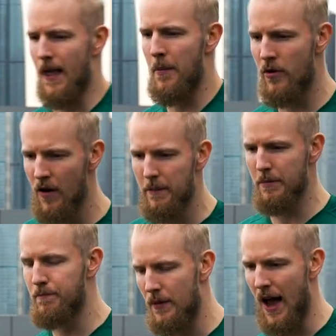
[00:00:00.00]
I'm gonna really
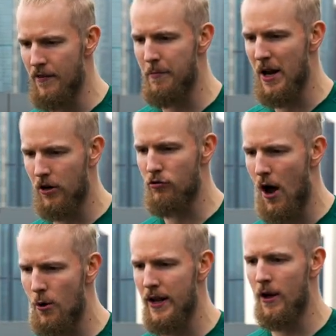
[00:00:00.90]
have a better
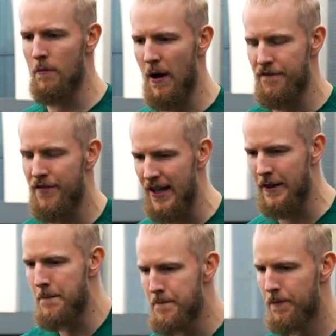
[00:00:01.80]
grounding on my feet.
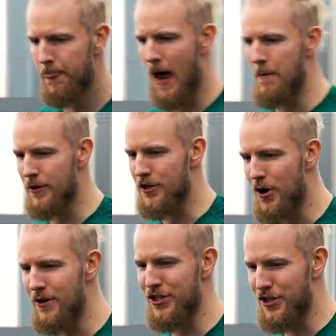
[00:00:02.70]
I'm gonna
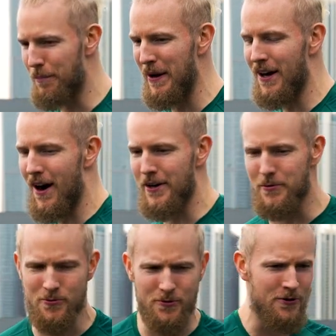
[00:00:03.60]
turn the shopping cart,
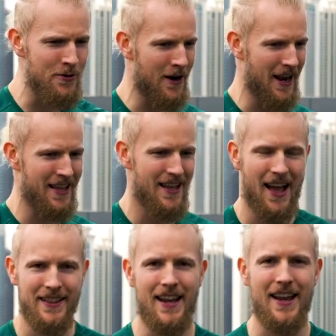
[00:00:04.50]

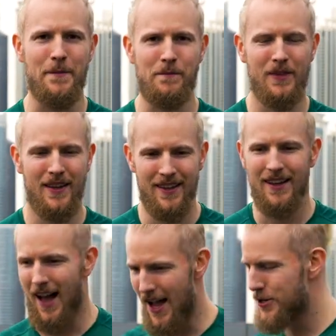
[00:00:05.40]
and then
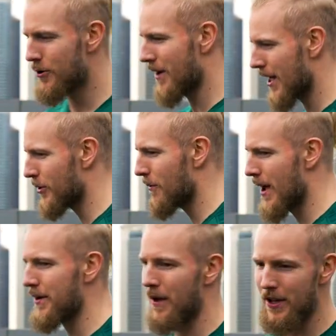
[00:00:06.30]
I do another one.